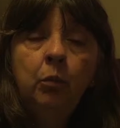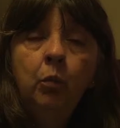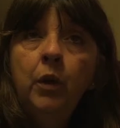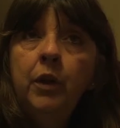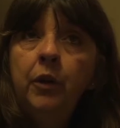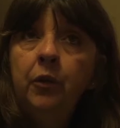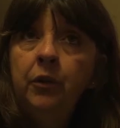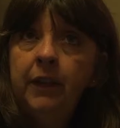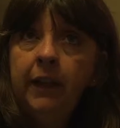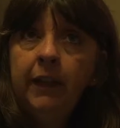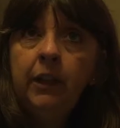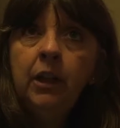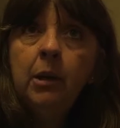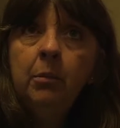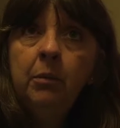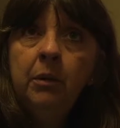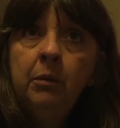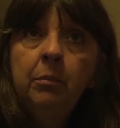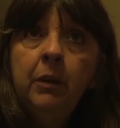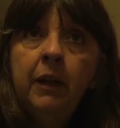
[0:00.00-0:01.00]
when are they
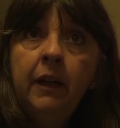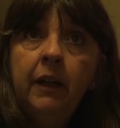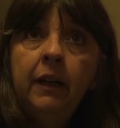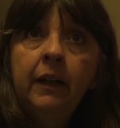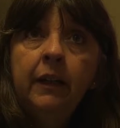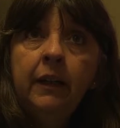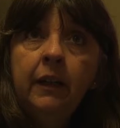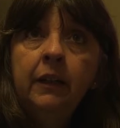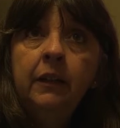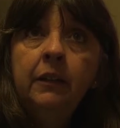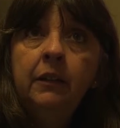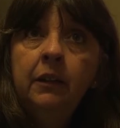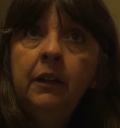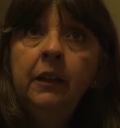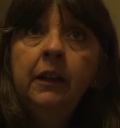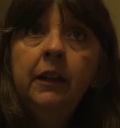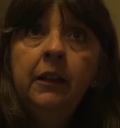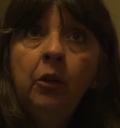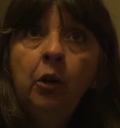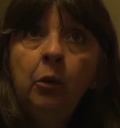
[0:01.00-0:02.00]
coming back,
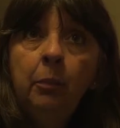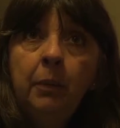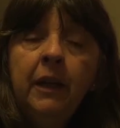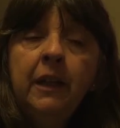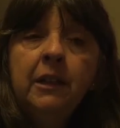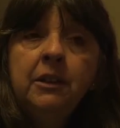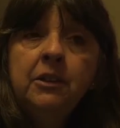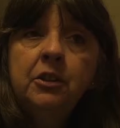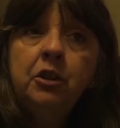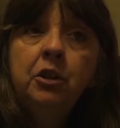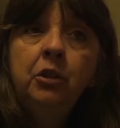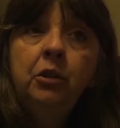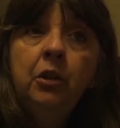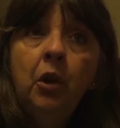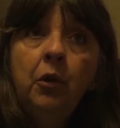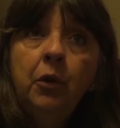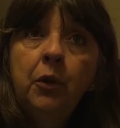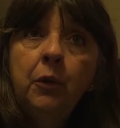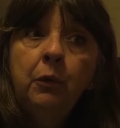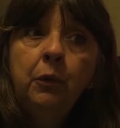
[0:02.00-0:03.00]
and our pets do
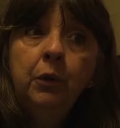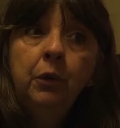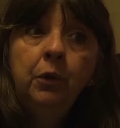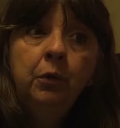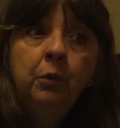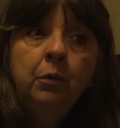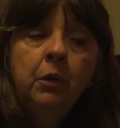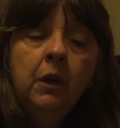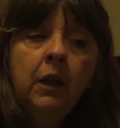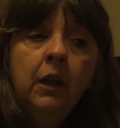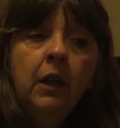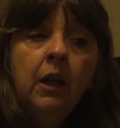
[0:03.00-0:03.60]
go through